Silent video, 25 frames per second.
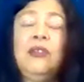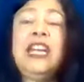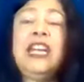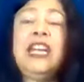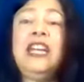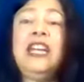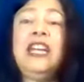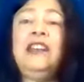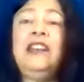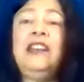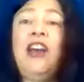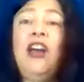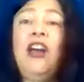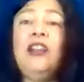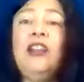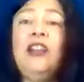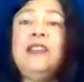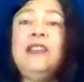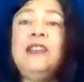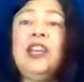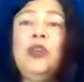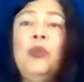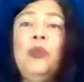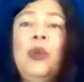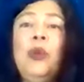dancing
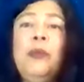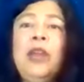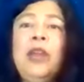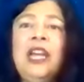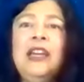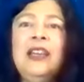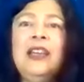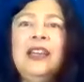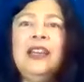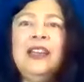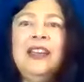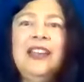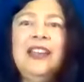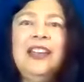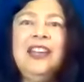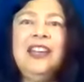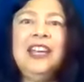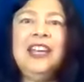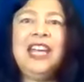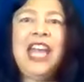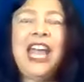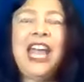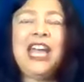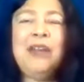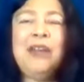women
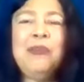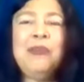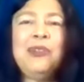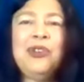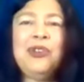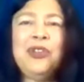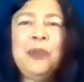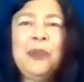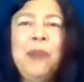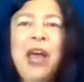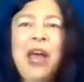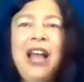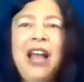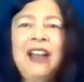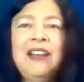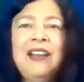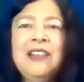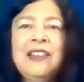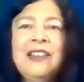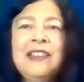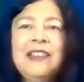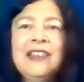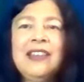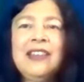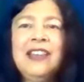came to the
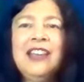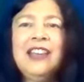palace,